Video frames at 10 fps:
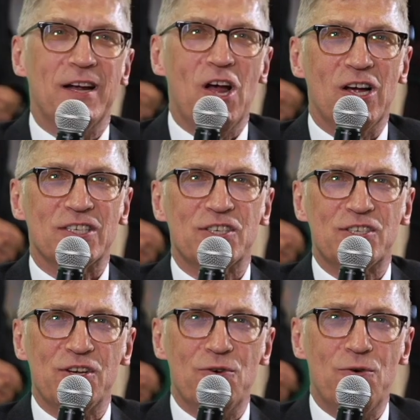gosh.
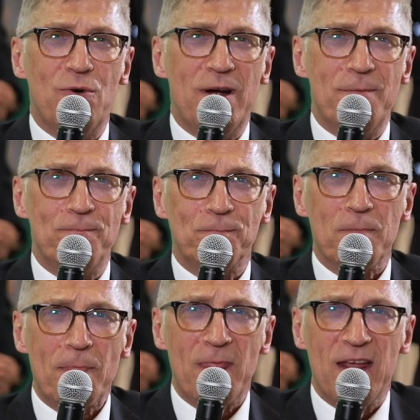So
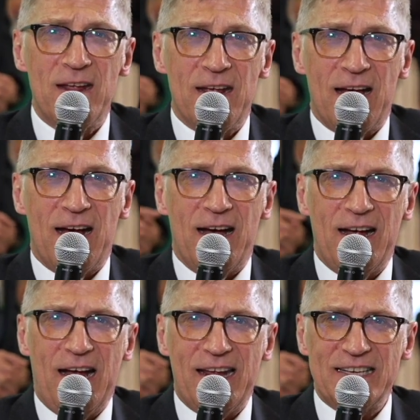I